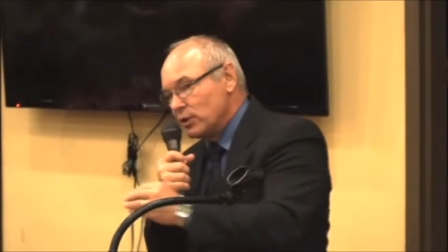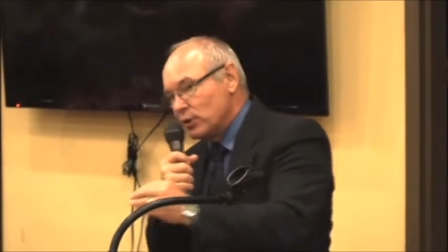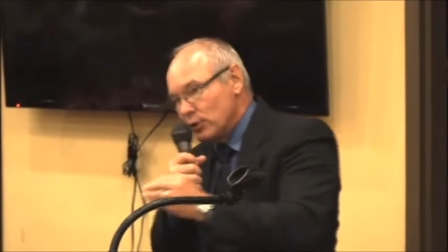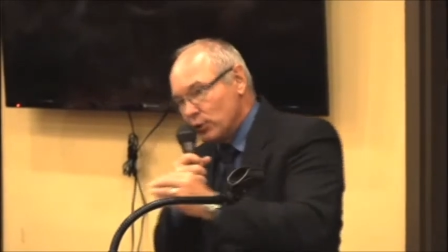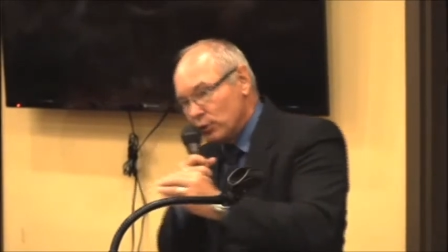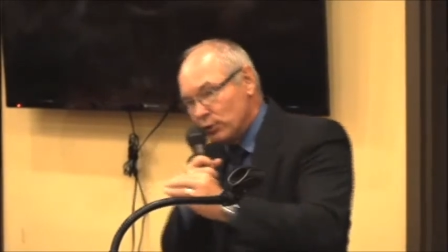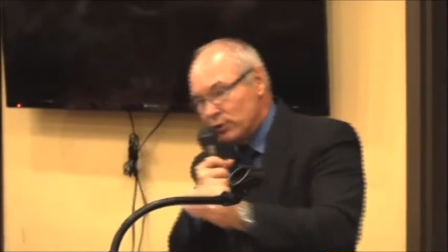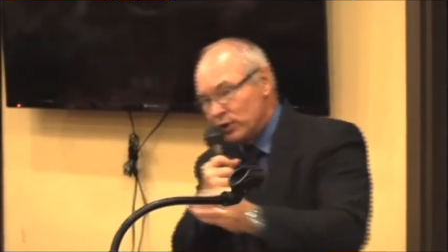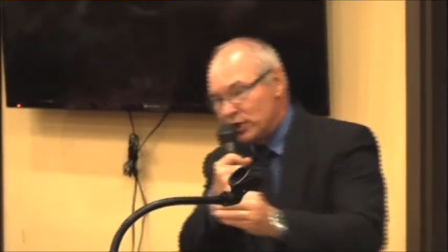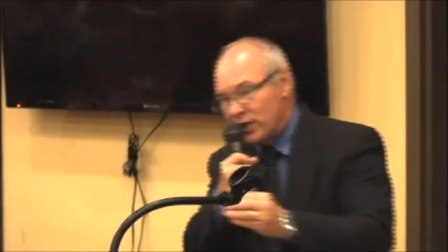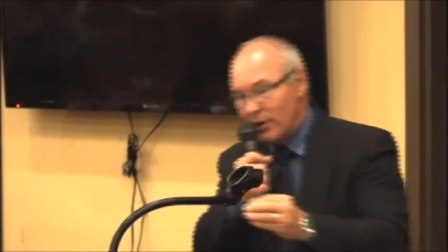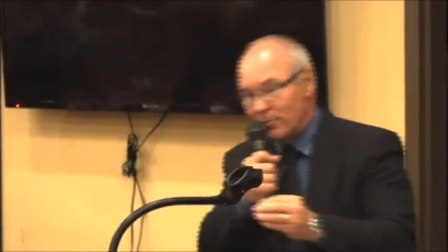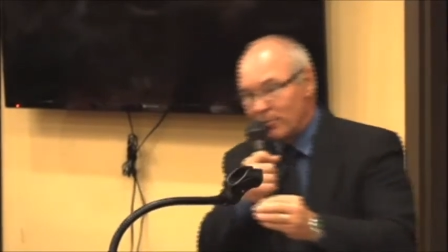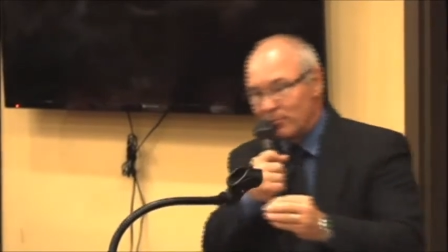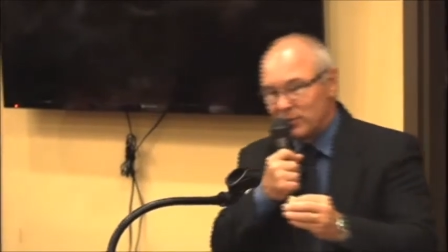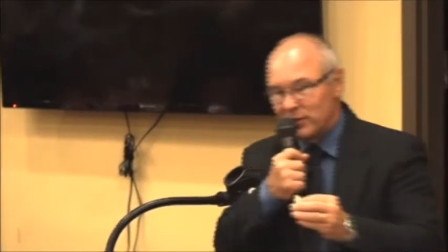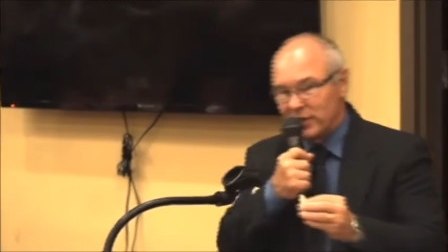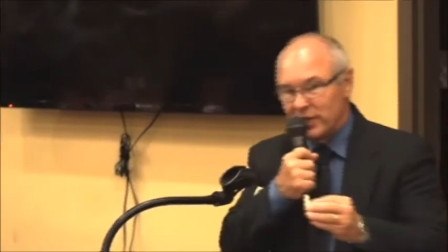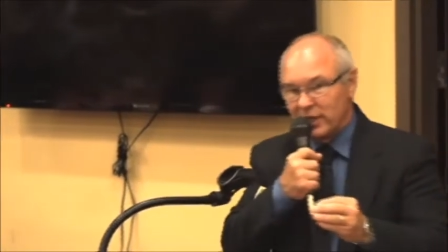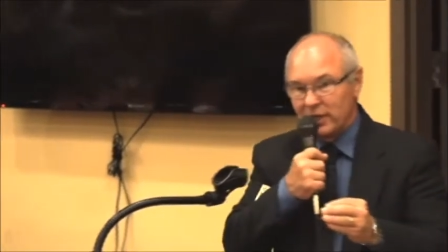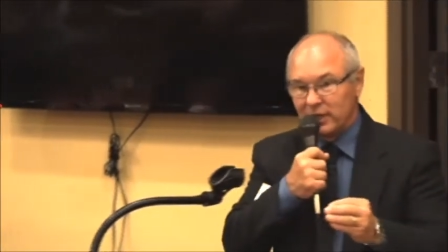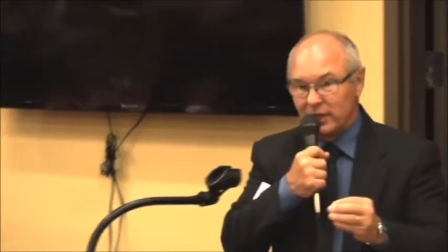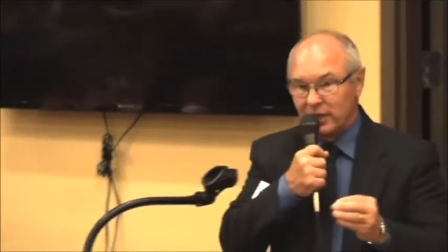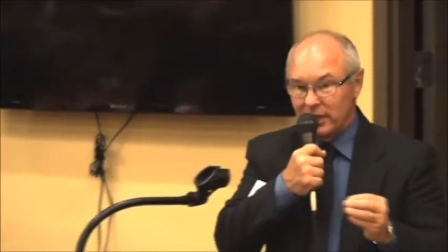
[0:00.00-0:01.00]
who jumped
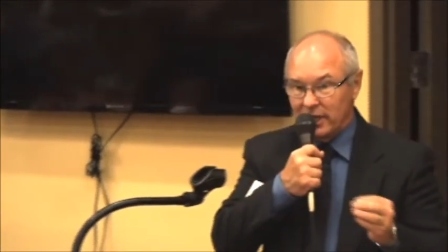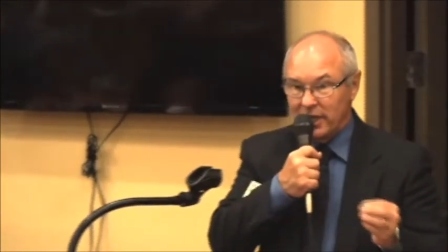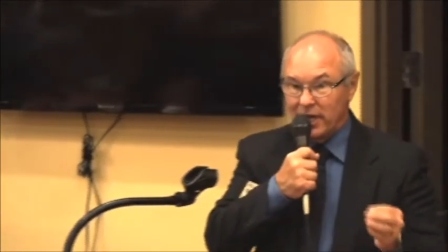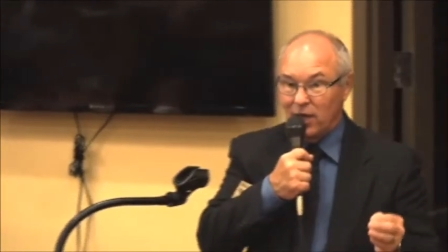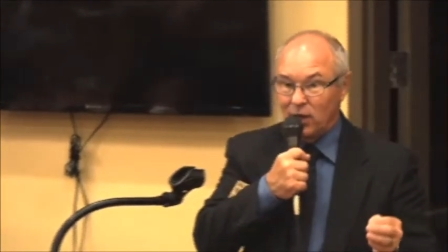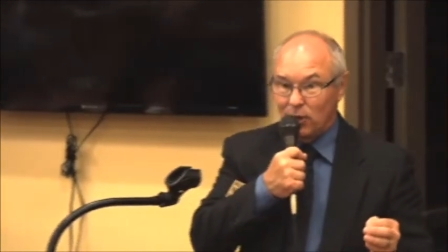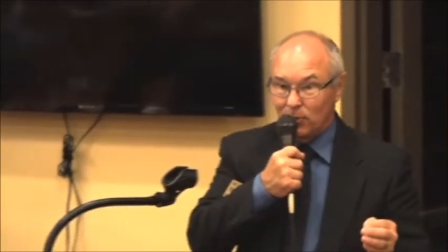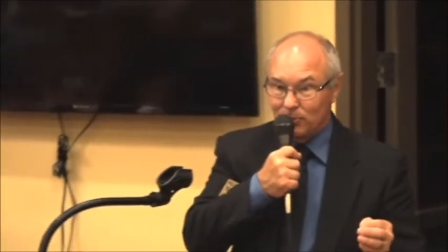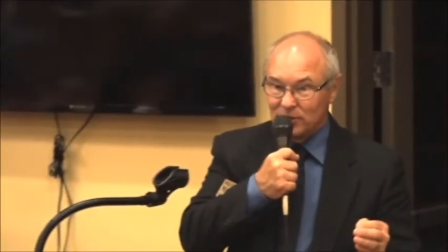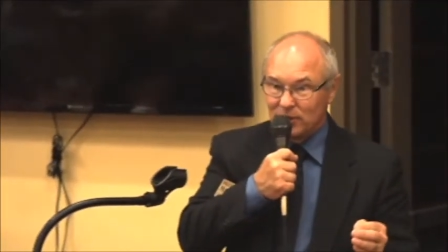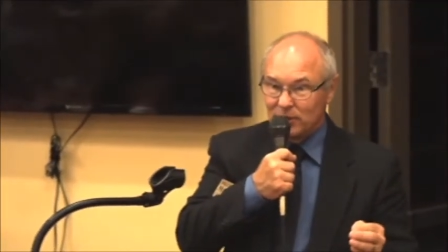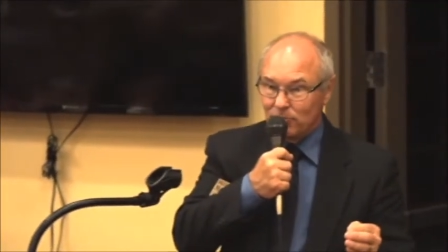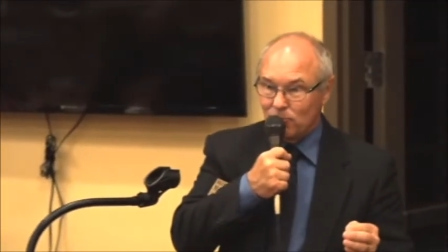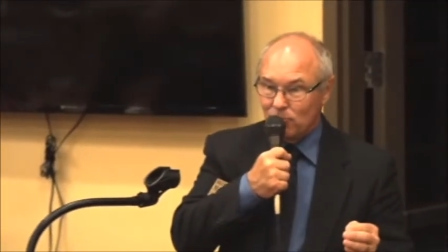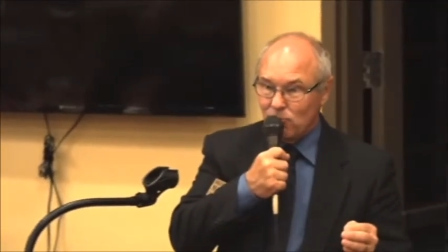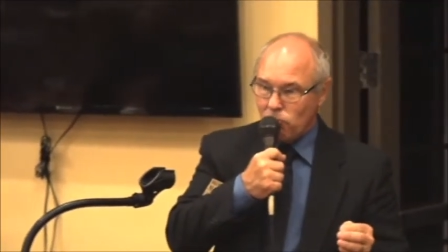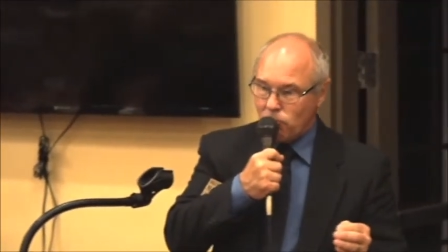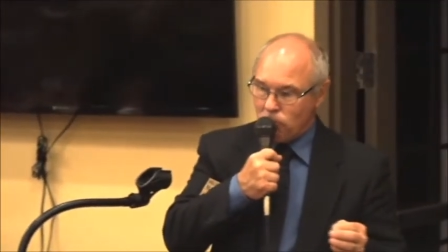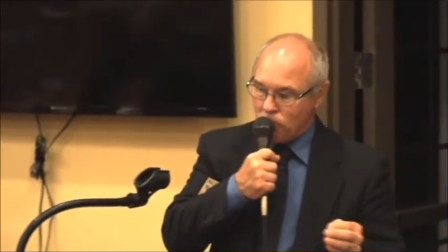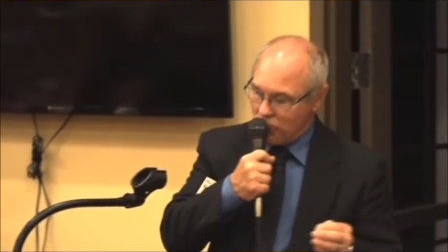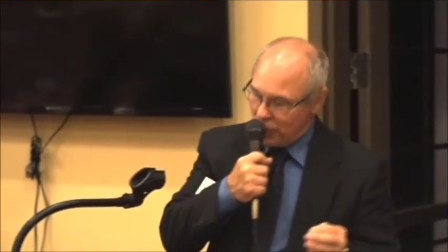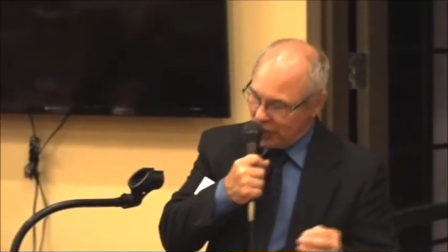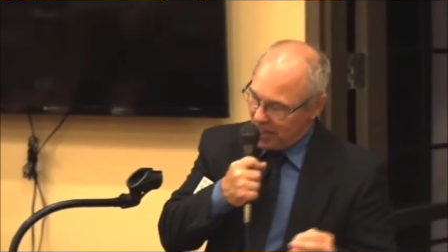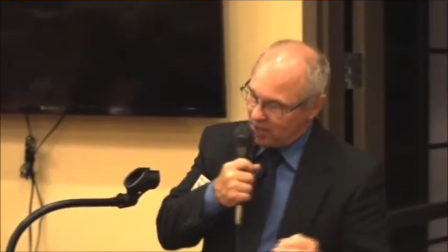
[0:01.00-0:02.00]
in and helped.
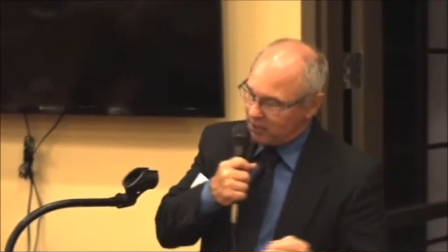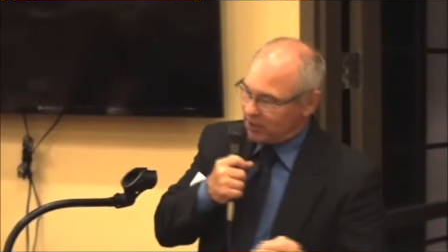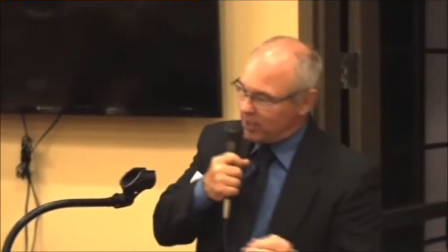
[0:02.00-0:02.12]
Now,